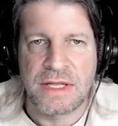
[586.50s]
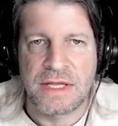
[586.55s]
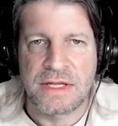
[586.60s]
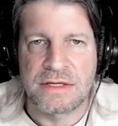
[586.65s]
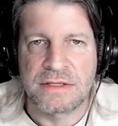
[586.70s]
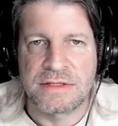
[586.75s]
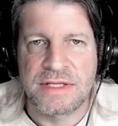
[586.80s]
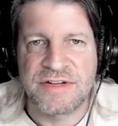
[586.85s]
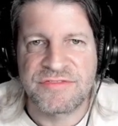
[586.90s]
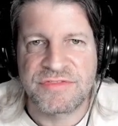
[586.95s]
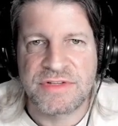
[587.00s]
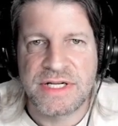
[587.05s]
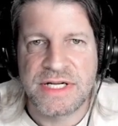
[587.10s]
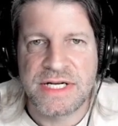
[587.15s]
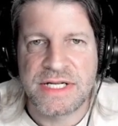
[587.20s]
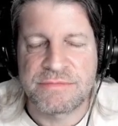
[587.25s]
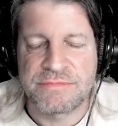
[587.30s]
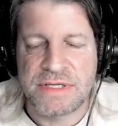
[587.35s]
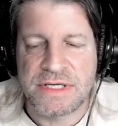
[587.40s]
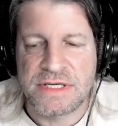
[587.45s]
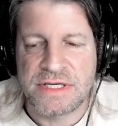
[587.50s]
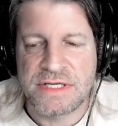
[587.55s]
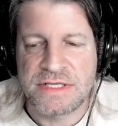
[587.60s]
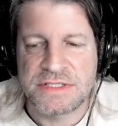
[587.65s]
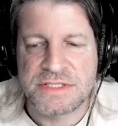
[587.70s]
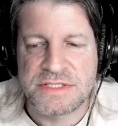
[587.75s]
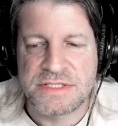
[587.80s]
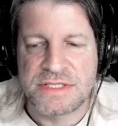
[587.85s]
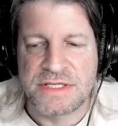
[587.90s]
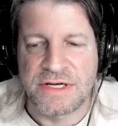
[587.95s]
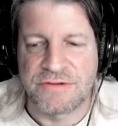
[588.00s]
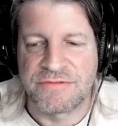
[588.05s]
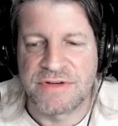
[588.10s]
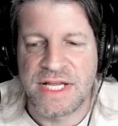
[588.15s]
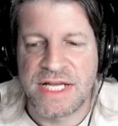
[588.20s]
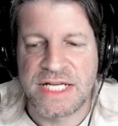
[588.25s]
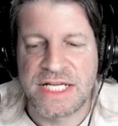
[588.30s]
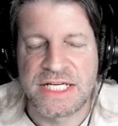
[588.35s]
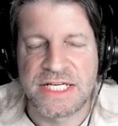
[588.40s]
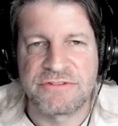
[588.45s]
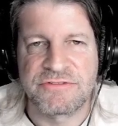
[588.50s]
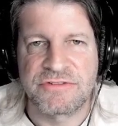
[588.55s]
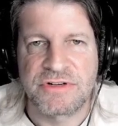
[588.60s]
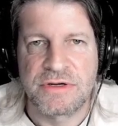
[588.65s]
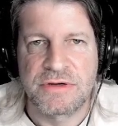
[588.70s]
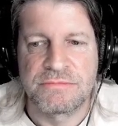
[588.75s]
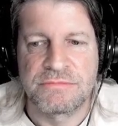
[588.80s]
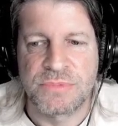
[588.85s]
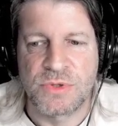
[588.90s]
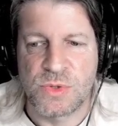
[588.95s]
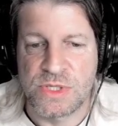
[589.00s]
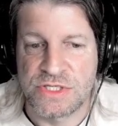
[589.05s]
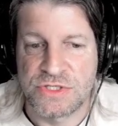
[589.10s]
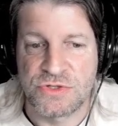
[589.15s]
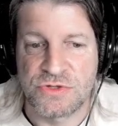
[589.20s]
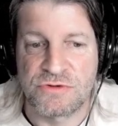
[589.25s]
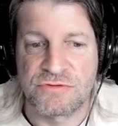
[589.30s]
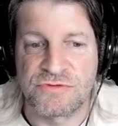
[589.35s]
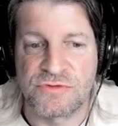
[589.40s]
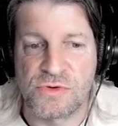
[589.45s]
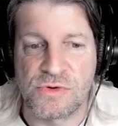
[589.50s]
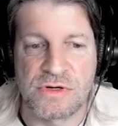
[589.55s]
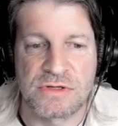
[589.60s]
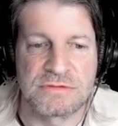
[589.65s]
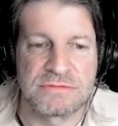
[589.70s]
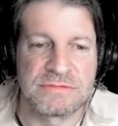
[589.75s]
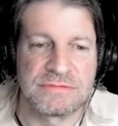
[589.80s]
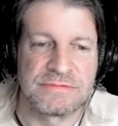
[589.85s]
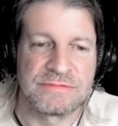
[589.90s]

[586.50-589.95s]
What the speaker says: and a left-leaning bias of negative 0.24.